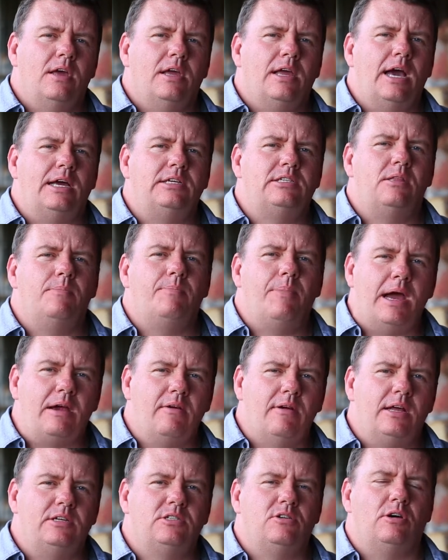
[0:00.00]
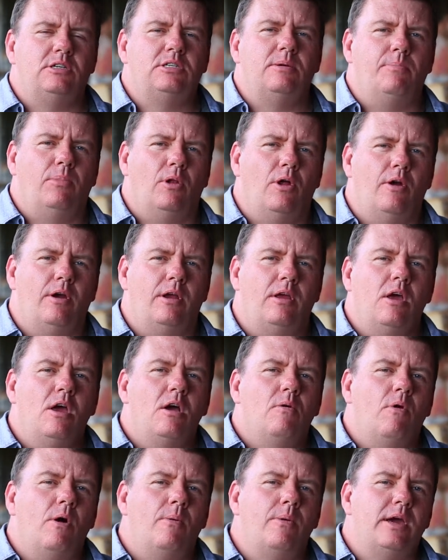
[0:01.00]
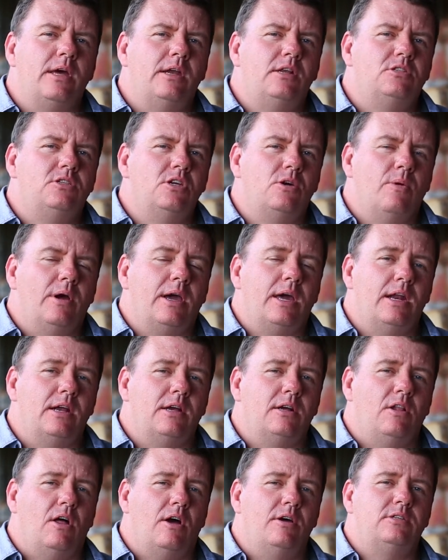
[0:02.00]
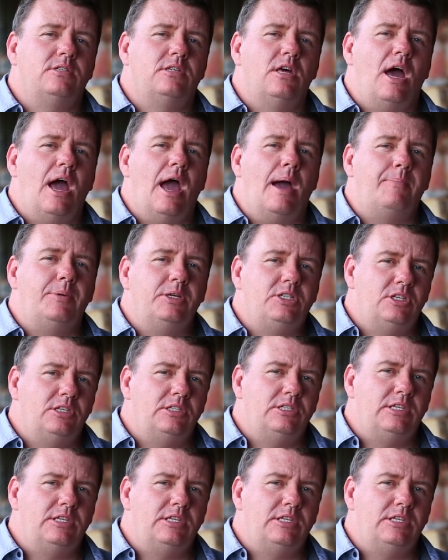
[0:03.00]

Okay, so the background's nice and blurry. What we're going to do, we're going to close the aperture